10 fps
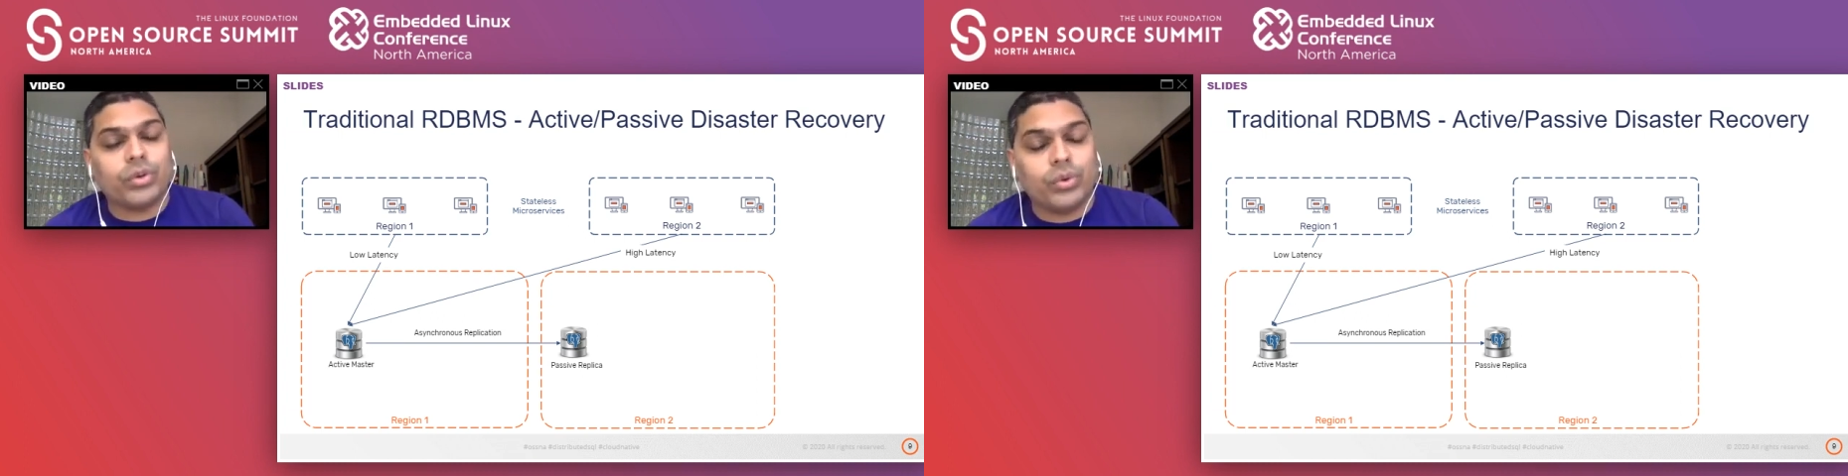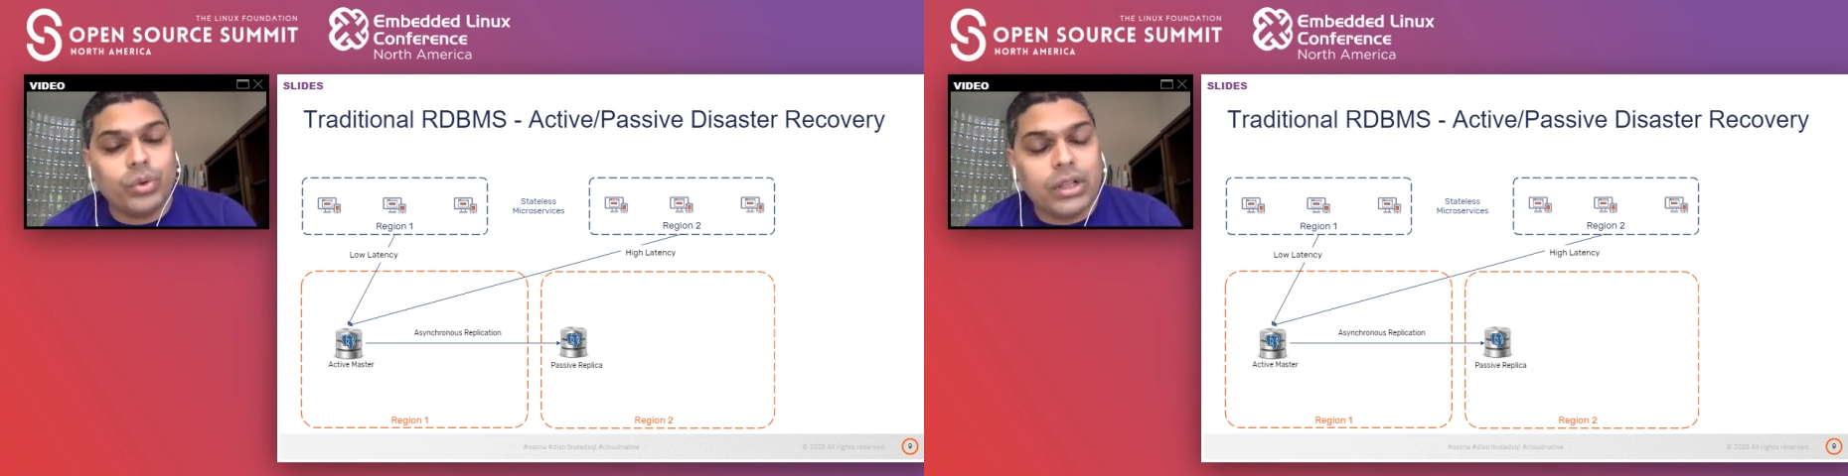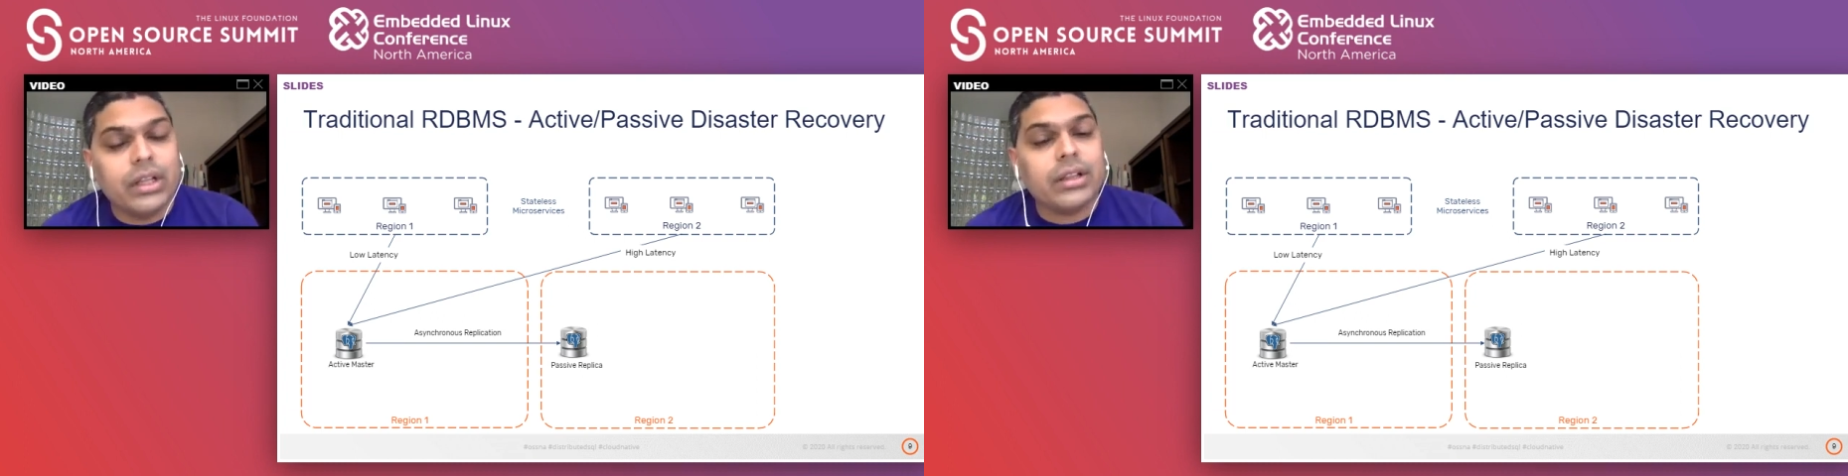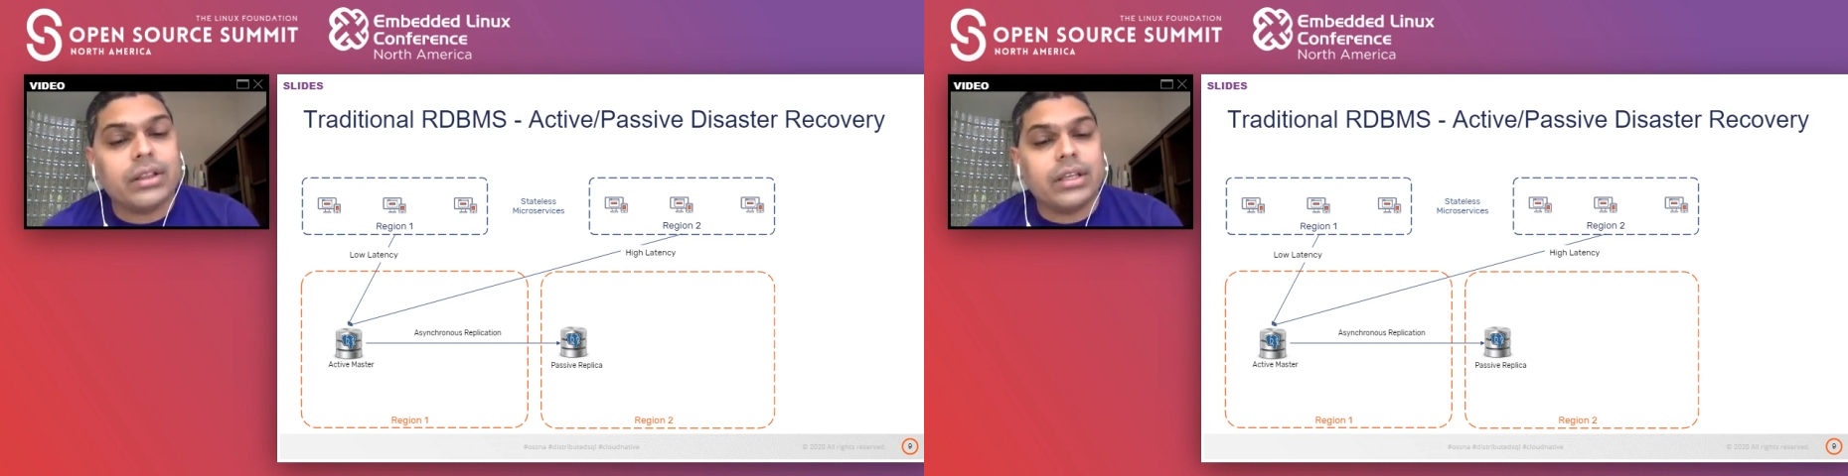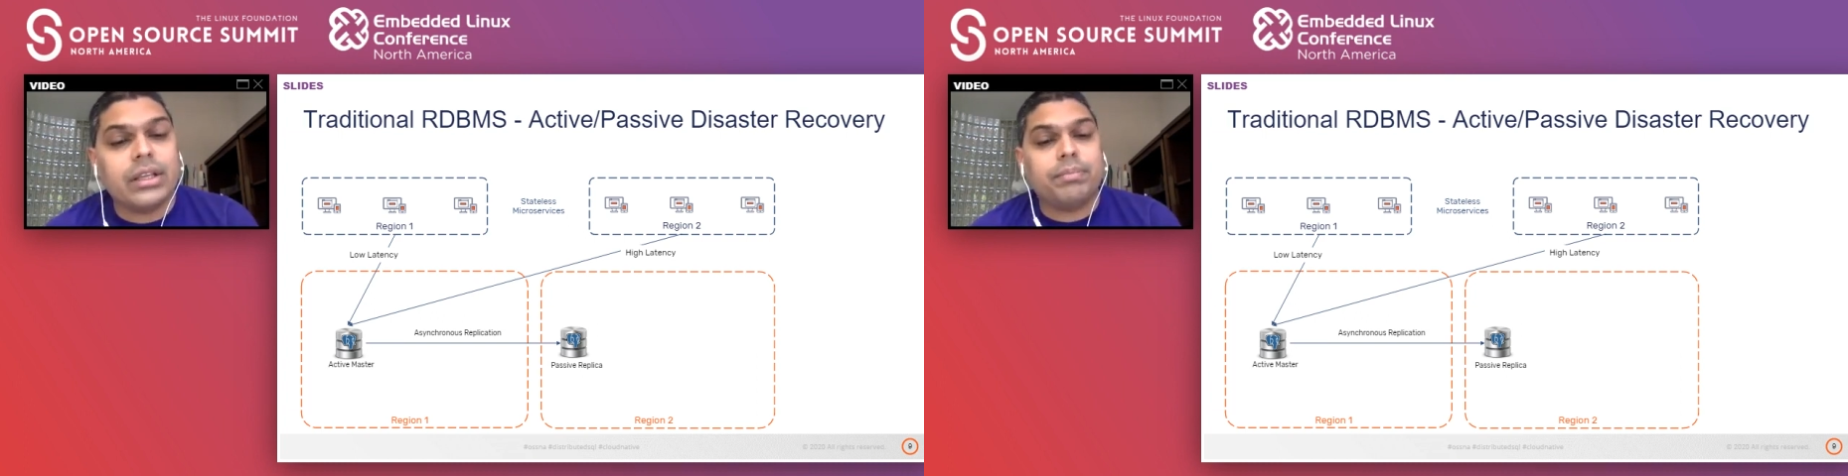to
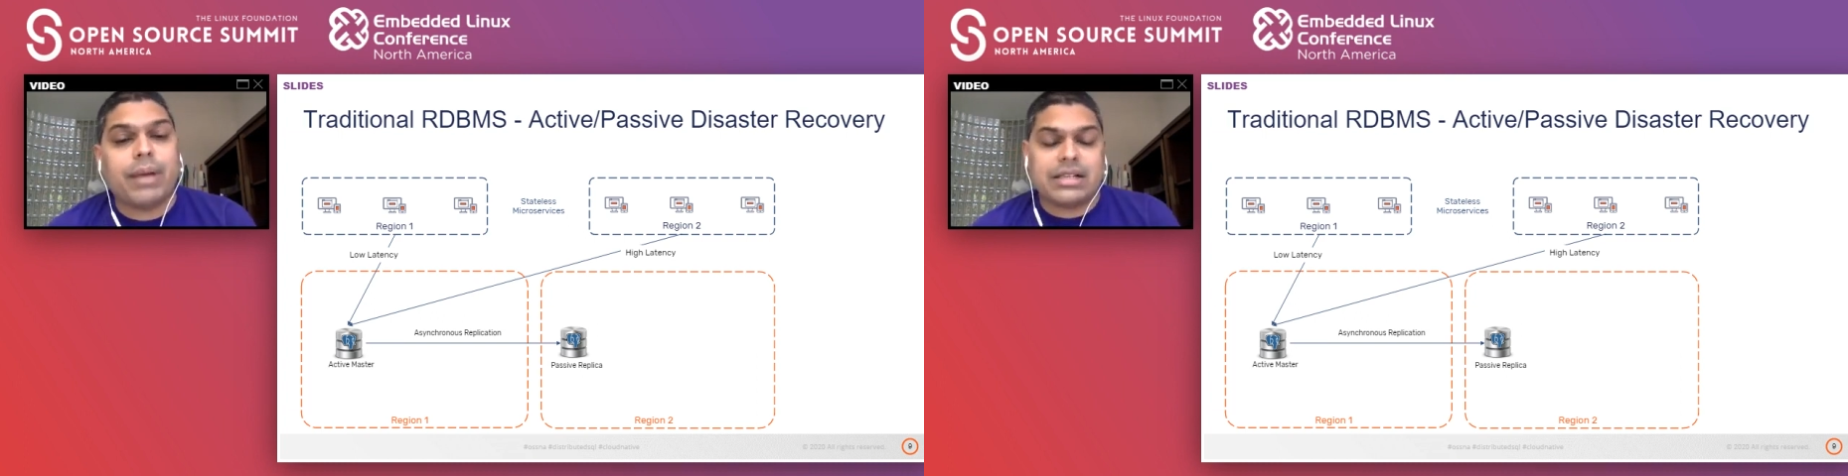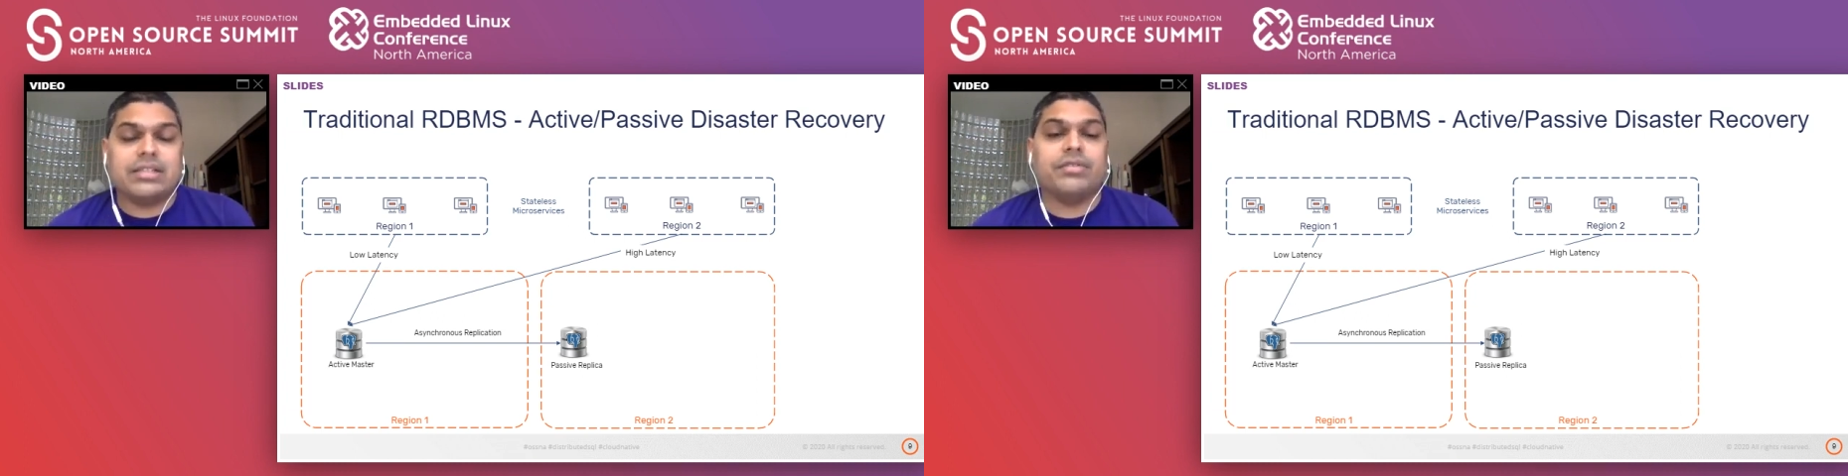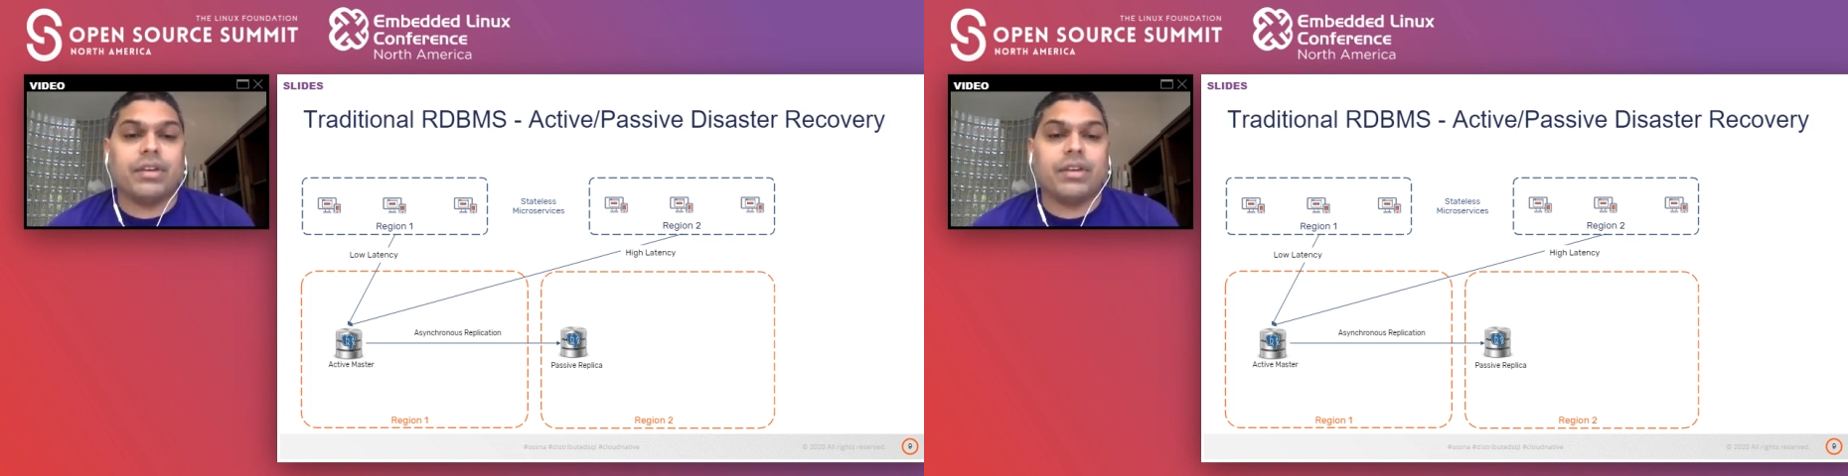the passive